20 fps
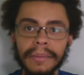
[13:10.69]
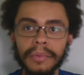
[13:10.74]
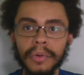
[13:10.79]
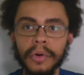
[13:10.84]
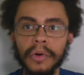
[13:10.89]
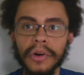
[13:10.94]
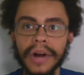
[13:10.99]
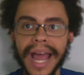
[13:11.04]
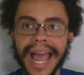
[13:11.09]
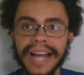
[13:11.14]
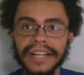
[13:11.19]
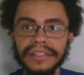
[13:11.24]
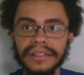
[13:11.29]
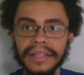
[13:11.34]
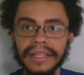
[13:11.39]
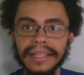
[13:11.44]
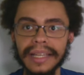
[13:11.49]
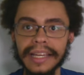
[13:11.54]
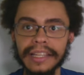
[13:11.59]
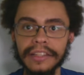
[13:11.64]
people who are
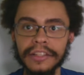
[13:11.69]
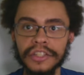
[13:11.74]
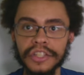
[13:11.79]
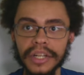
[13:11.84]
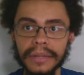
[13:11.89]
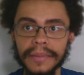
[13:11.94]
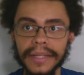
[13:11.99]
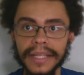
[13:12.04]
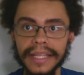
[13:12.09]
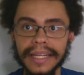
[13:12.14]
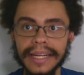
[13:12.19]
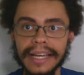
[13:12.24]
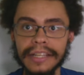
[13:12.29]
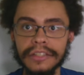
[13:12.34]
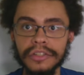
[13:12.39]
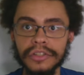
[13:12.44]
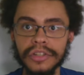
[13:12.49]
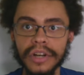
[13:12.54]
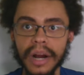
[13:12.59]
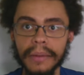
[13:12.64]
actually, like, legitimately
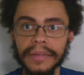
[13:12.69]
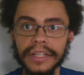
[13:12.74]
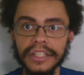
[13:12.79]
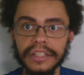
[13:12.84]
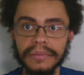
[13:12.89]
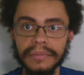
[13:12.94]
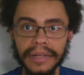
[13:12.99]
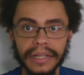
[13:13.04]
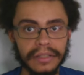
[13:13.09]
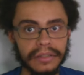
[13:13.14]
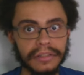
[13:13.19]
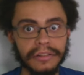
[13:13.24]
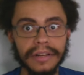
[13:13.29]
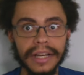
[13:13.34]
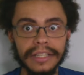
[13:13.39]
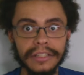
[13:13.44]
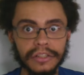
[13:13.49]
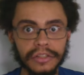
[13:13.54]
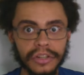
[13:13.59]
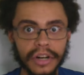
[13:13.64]
nice and charming just because they're
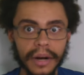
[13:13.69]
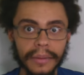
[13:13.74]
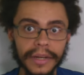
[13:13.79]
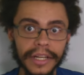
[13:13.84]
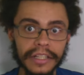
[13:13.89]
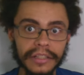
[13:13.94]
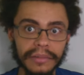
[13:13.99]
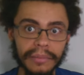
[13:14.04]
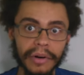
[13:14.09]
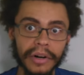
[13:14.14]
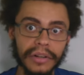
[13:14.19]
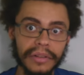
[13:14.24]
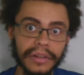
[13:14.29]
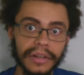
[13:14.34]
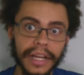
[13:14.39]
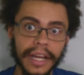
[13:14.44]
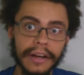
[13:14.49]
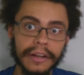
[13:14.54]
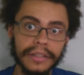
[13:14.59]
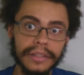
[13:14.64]
nice and charming and it's part of
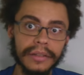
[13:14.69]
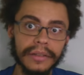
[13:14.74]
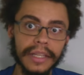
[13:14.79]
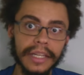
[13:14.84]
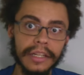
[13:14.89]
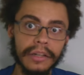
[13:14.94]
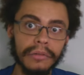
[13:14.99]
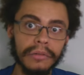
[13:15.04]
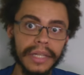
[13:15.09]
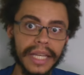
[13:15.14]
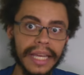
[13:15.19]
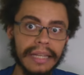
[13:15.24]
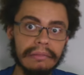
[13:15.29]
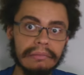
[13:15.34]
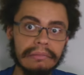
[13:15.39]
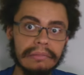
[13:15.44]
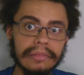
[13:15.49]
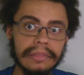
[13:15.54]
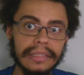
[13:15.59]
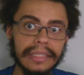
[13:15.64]
their character and they don't get
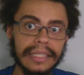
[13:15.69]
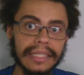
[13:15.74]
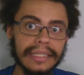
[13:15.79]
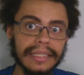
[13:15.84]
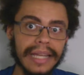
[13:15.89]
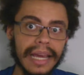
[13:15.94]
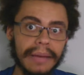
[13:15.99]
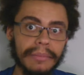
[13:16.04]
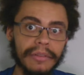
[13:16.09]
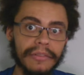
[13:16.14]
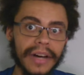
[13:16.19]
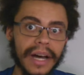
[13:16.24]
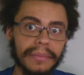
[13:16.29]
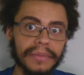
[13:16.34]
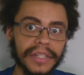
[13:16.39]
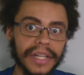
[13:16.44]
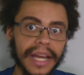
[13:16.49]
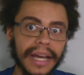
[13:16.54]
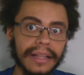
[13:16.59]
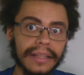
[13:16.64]
this type of
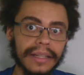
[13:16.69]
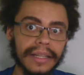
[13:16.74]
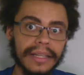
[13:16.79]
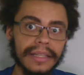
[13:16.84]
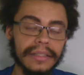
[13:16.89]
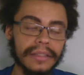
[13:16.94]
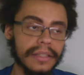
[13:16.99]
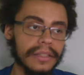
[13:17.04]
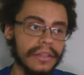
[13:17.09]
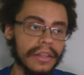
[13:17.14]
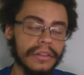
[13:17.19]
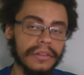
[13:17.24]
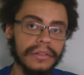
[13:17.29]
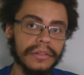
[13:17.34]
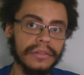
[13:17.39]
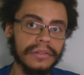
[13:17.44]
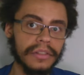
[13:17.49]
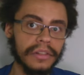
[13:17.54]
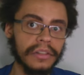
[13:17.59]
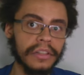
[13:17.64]
optionality as these other
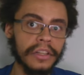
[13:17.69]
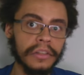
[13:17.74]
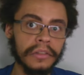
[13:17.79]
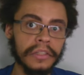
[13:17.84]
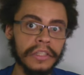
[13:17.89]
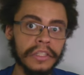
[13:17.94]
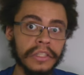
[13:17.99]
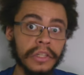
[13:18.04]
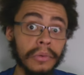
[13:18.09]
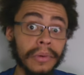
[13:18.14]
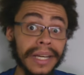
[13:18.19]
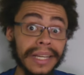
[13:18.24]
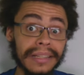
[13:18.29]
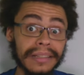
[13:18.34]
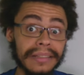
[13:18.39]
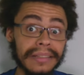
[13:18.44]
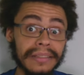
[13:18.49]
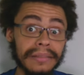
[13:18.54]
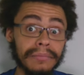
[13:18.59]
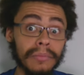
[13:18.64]
dudes? They're clearly
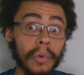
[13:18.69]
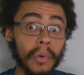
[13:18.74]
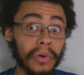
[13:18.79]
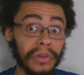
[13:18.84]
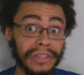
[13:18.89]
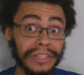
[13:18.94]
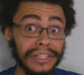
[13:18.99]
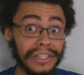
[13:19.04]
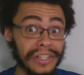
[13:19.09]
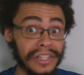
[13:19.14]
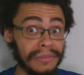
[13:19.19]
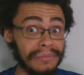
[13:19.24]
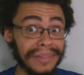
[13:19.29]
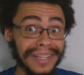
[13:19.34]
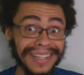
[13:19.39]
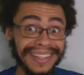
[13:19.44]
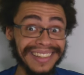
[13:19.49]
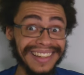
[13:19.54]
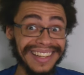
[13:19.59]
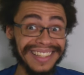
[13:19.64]
doing more than just
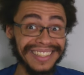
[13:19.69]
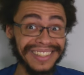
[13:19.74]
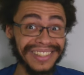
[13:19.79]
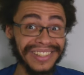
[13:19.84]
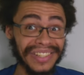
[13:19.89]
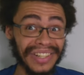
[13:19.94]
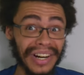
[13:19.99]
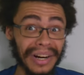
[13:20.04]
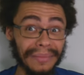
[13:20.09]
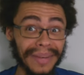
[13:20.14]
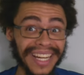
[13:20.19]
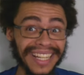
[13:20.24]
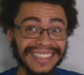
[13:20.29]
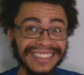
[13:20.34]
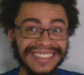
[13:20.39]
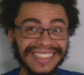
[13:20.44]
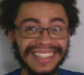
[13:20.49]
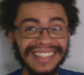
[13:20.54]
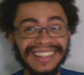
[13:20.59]
being nice and charming.